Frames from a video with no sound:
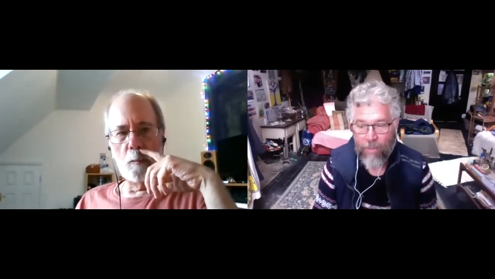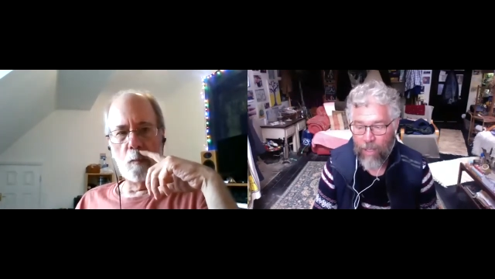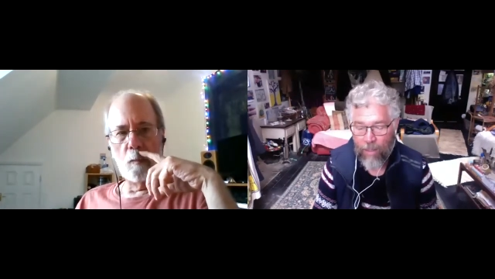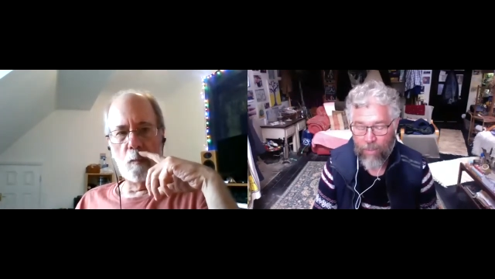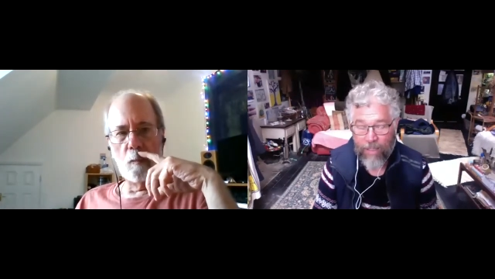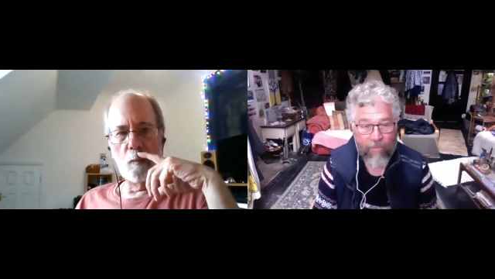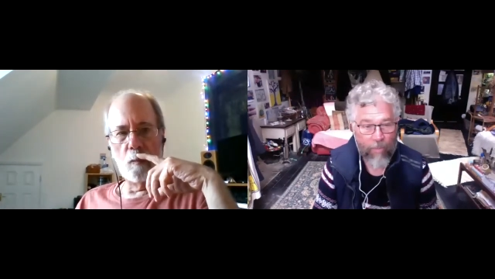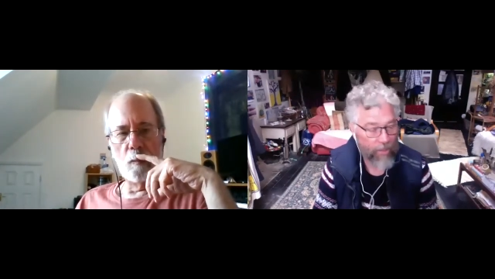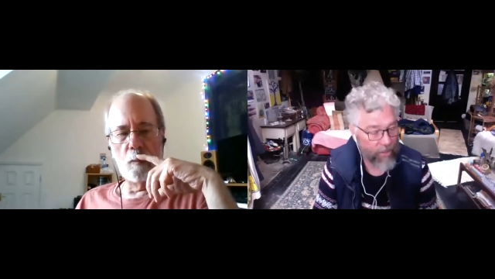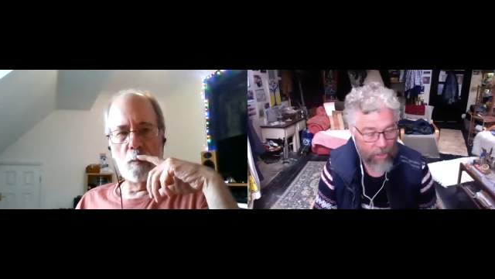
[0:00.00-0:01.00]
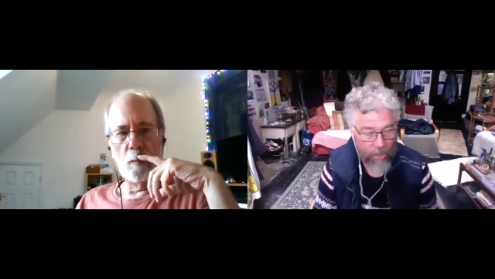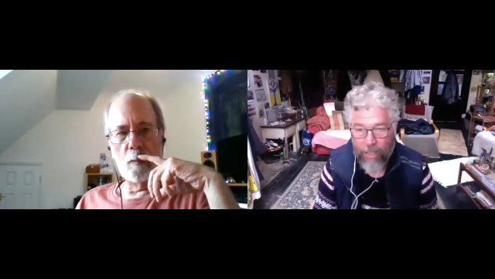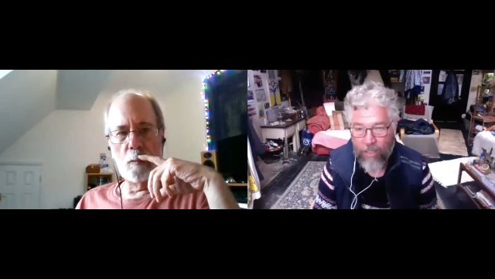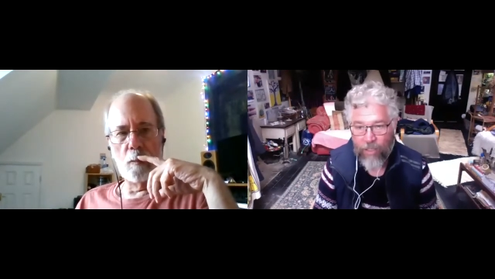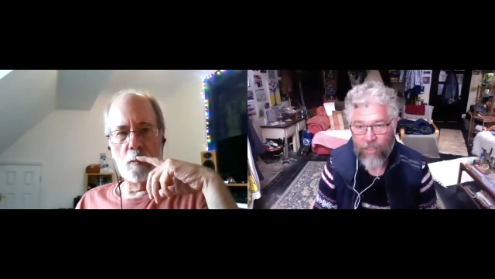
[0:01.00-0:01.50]
Speaker 1: unbelievable
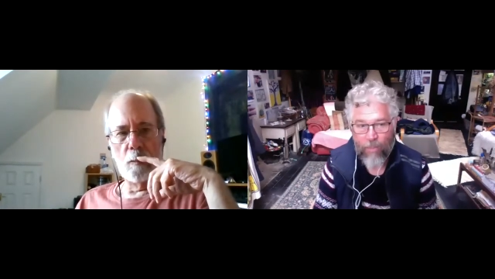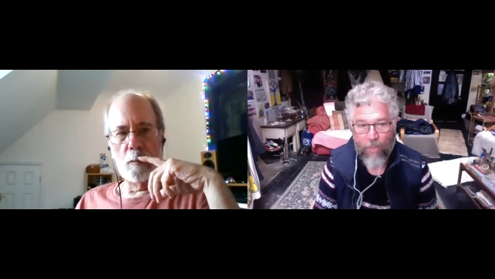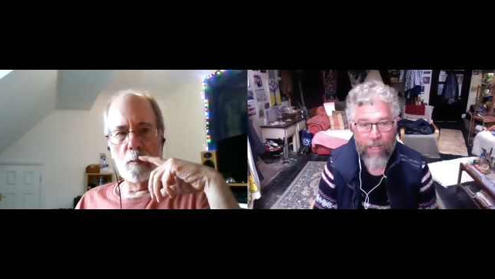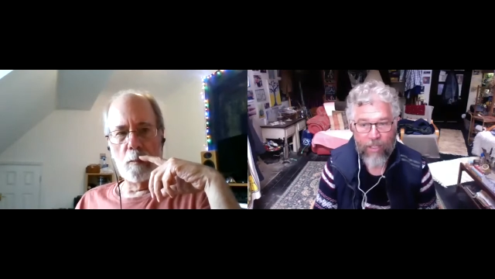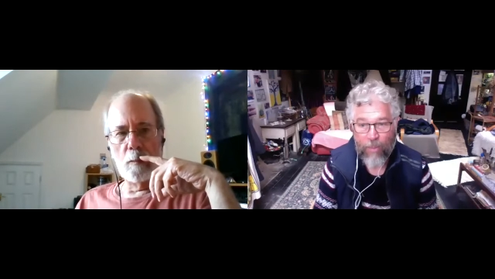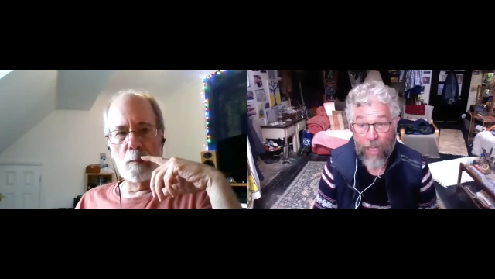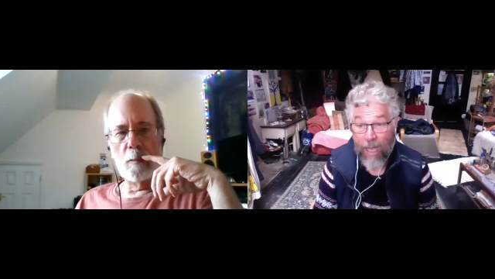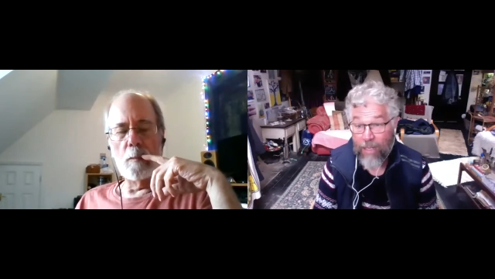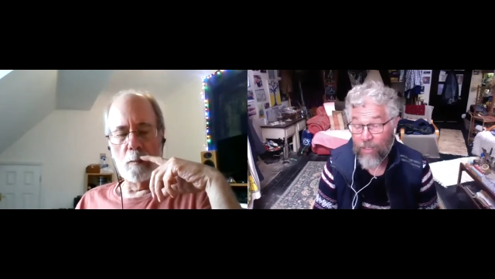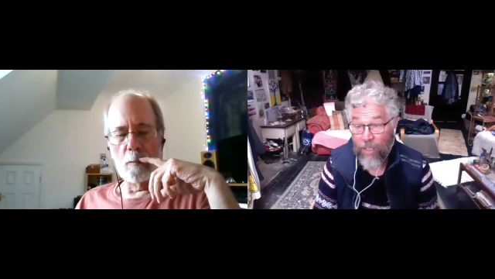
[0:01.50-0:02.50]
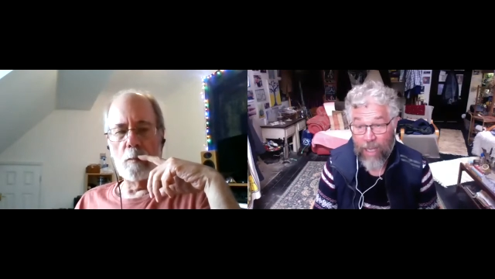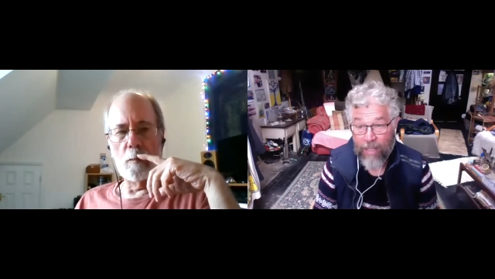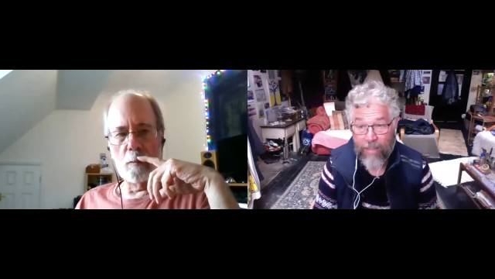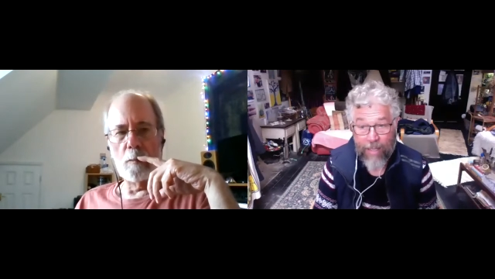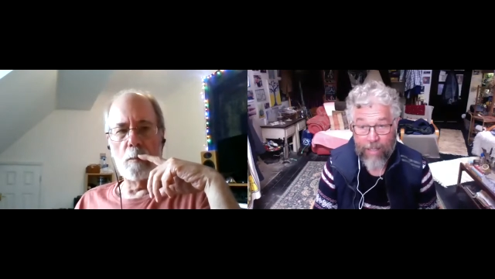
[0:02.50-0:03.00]
situations, impossible odds,
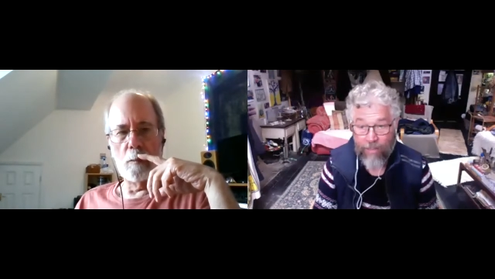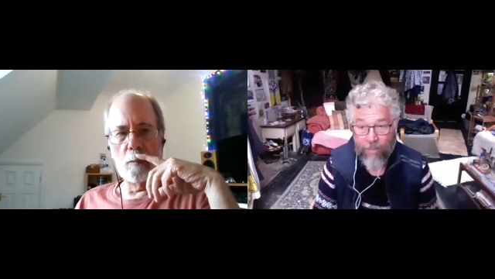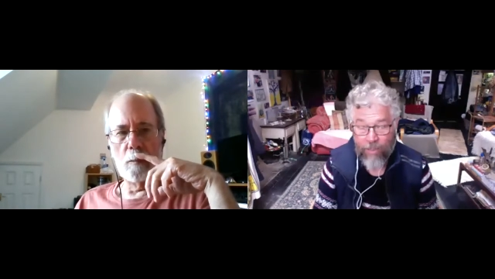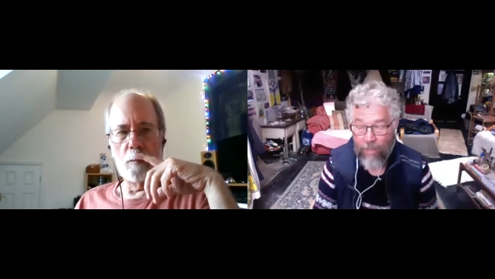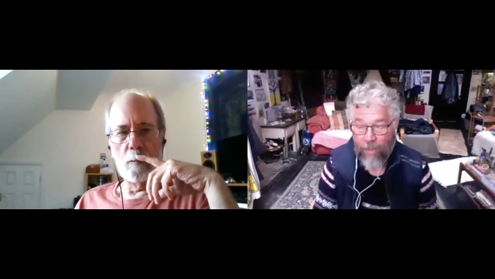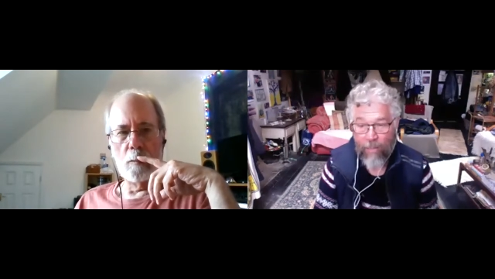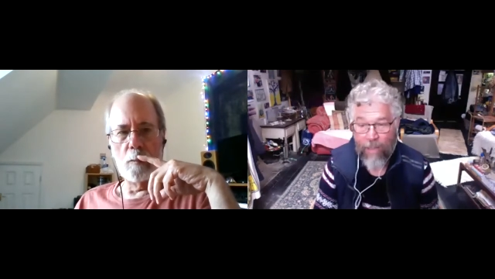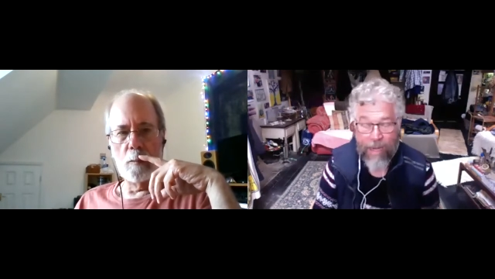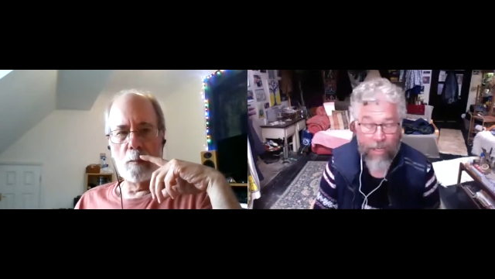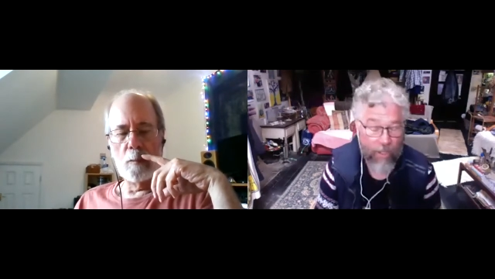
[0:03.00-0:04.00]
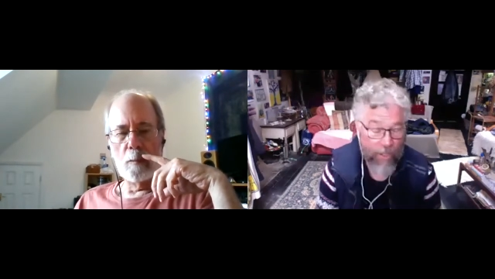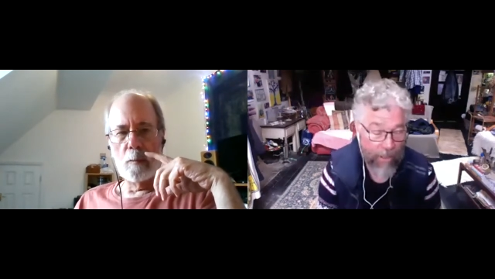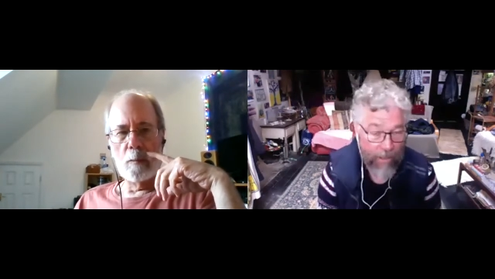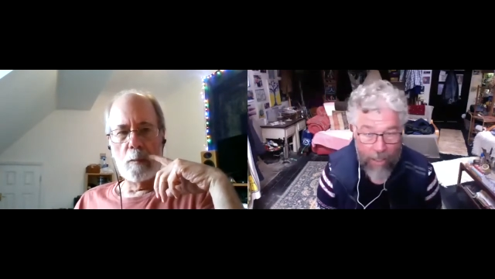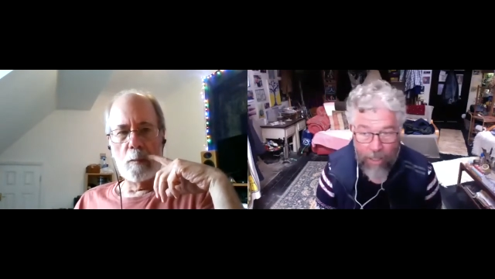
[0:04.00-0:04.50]
and they somehow managed to
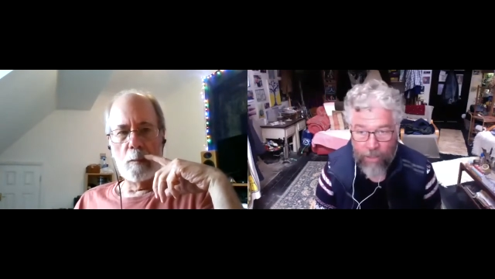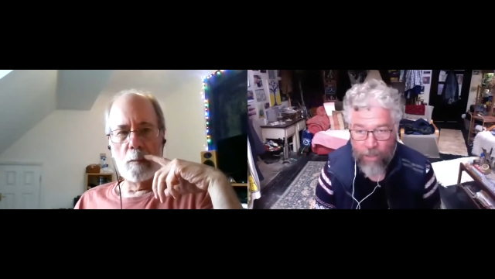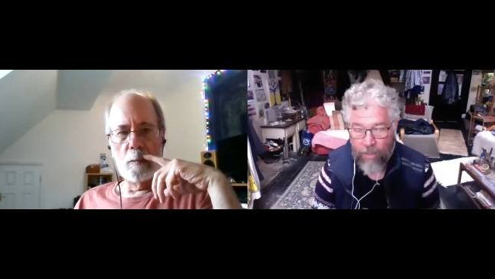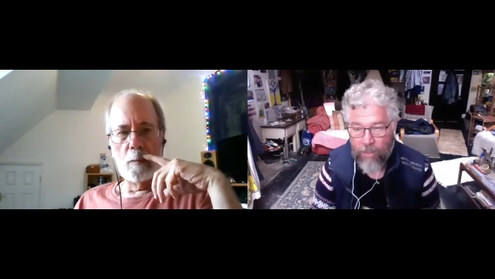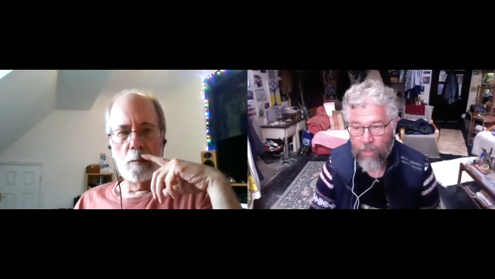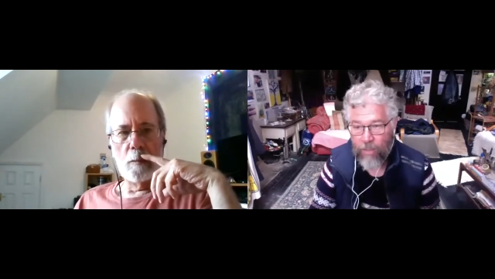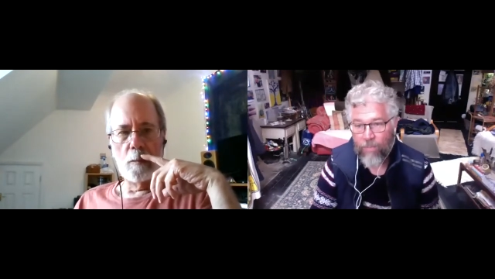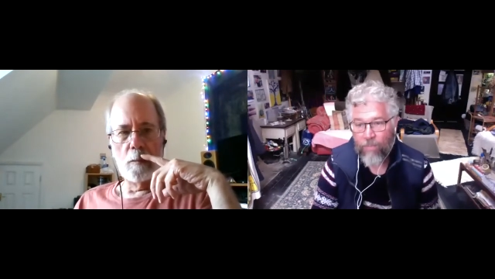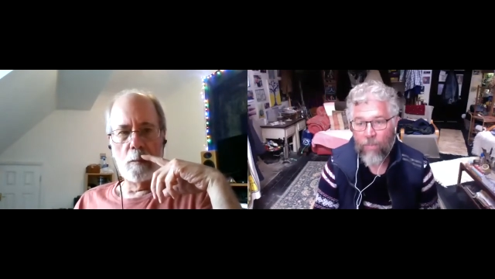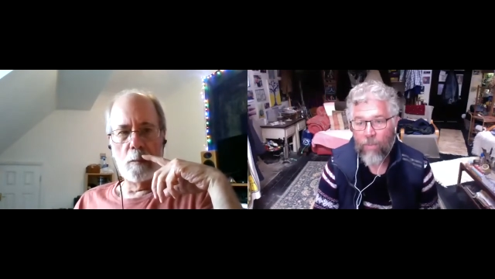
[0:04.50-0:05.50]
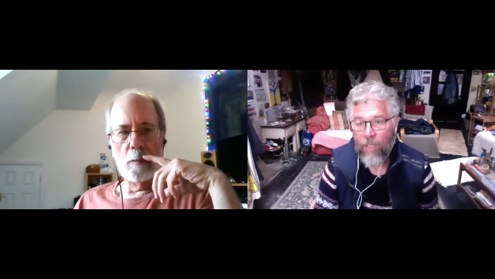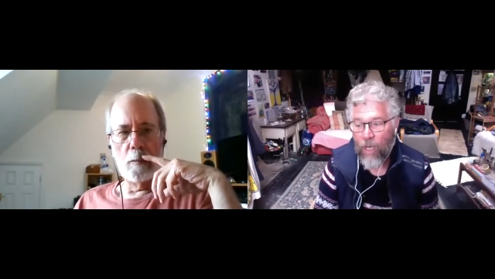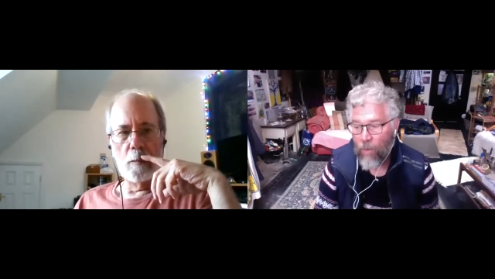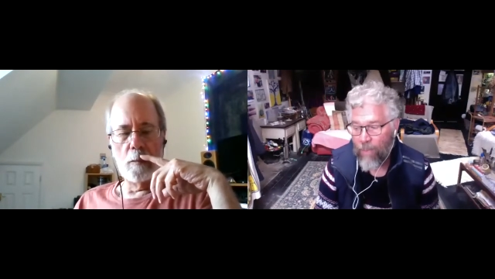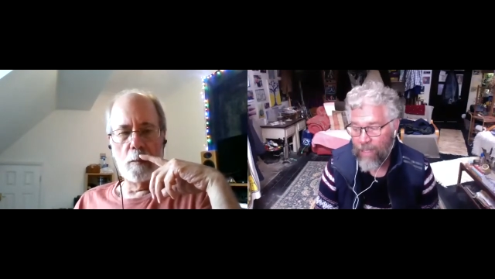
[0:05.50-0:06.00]
to to you
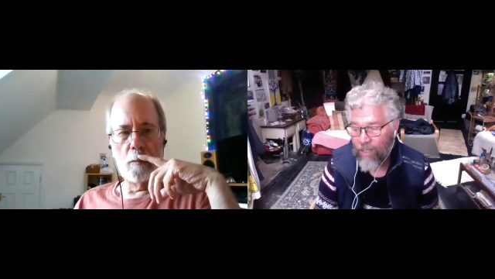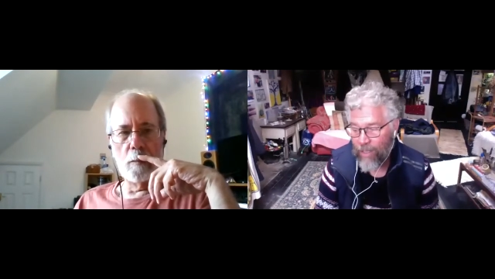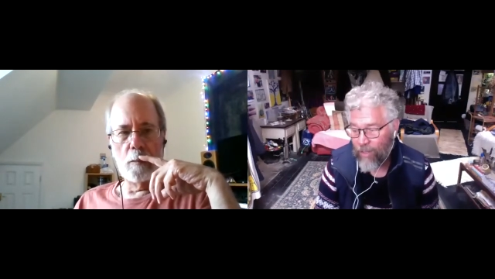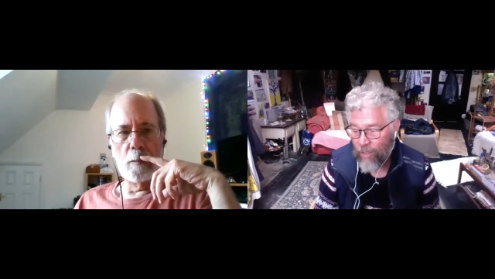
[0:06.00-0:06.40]
know maintain their